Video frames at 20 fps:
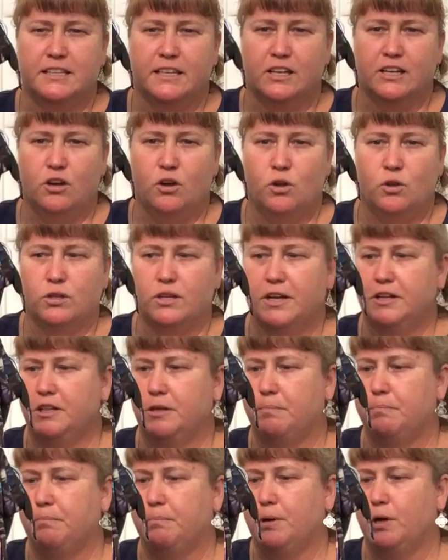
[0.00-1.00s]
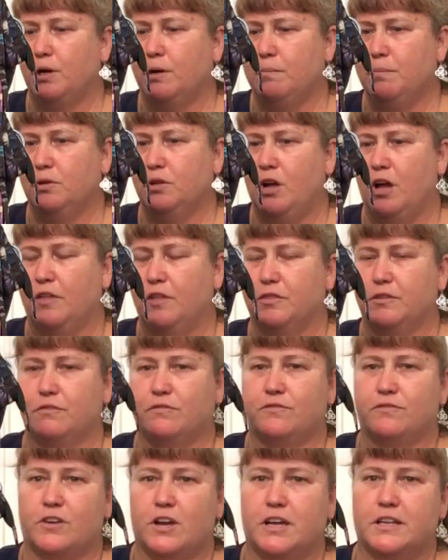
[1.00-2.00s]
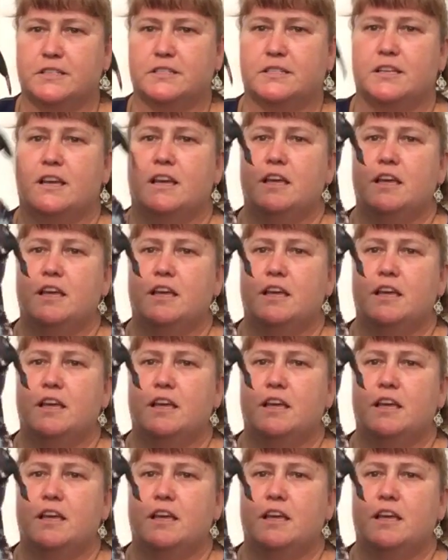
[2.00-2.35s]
get a whole lot of the purple on the front,